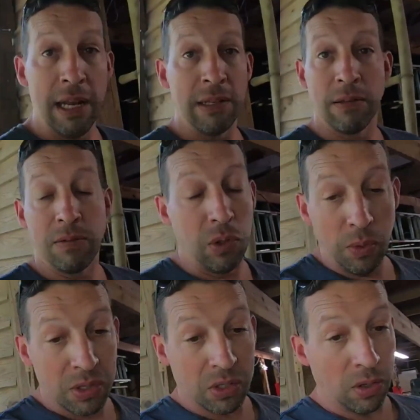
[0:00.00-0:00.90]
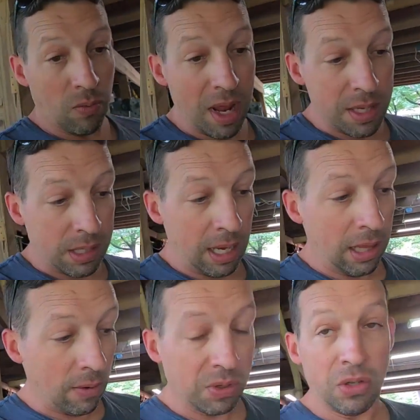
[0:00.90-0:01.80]
didn't do this to the Red
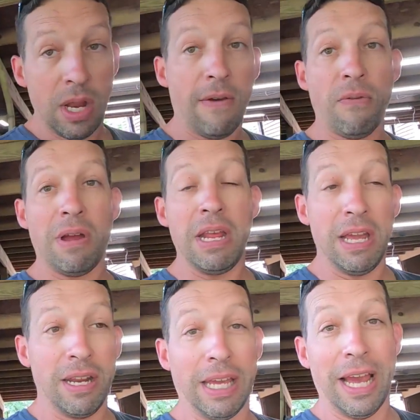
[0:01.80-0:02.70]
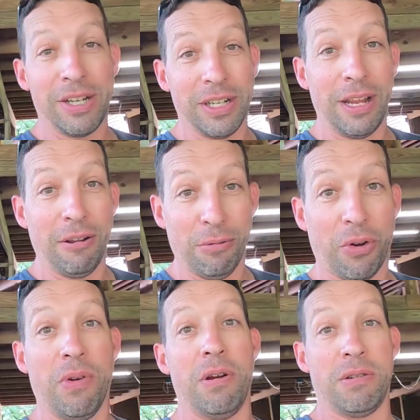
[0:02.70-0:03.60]
Z. There was never any indication there were
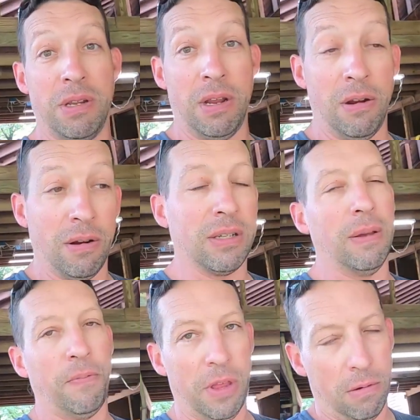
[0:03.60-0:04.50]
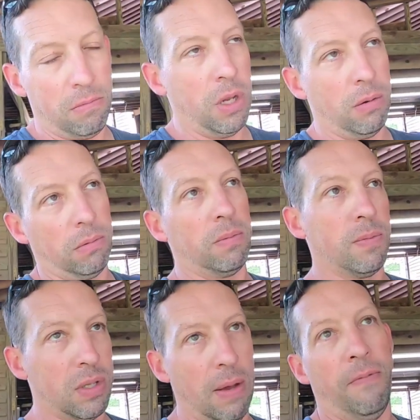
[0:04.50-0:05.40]
critters in here, except for that,
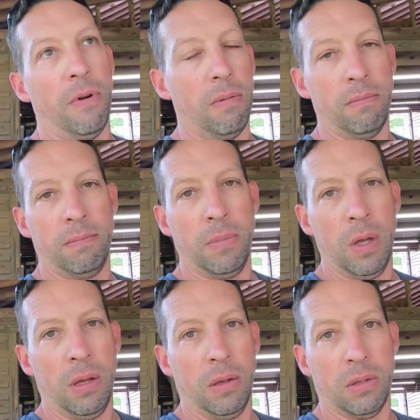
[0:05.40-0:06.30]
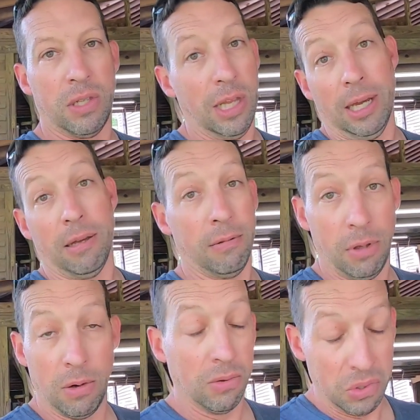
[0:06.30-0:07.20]
except for Slick,
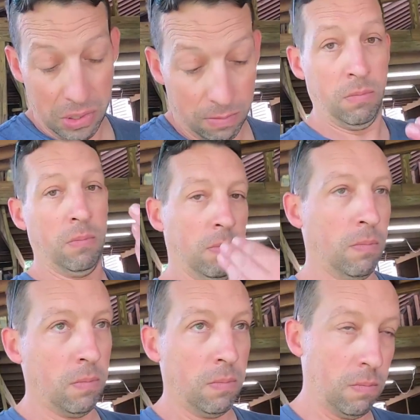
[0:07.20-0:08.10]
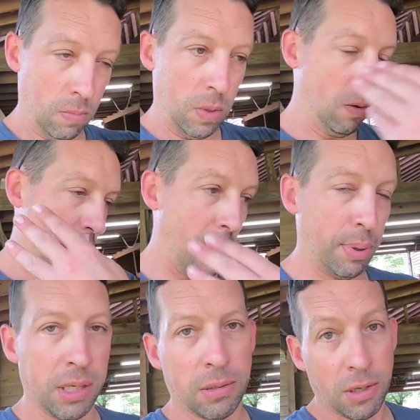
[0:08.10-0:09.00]
God
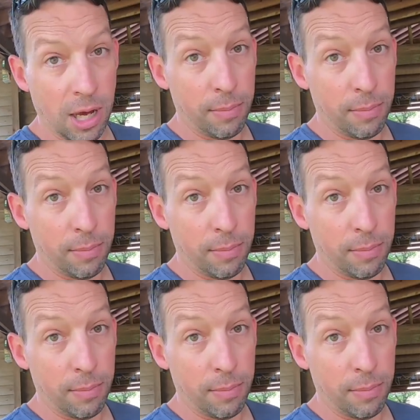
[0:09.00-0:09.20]
bless